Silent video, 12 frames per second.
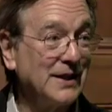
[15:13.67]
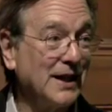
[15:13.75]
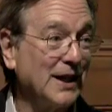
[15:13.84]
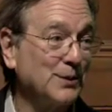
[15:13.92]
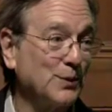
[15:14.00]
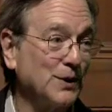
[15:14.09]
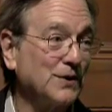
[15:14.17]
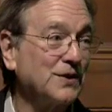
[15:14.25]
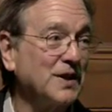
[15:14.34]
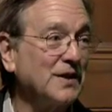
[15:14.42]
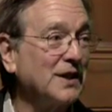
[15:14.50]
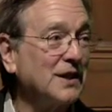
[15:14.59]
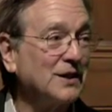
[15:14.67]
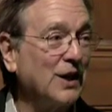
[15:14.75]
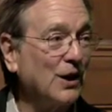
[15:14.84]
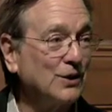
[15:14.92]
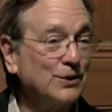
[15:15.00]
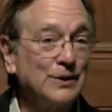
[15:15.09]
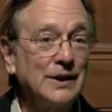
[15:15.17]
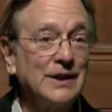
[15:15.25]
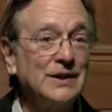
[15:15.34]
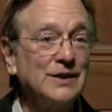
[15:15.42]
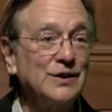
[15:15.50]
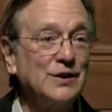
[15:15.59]
and we'll see that adultery
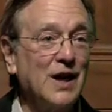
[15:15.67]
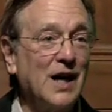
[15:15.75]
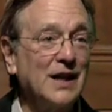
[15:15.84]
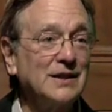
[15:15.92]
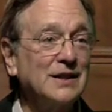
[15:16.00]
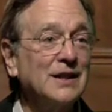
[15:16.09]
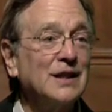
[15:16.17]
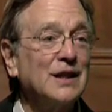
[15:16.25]
is not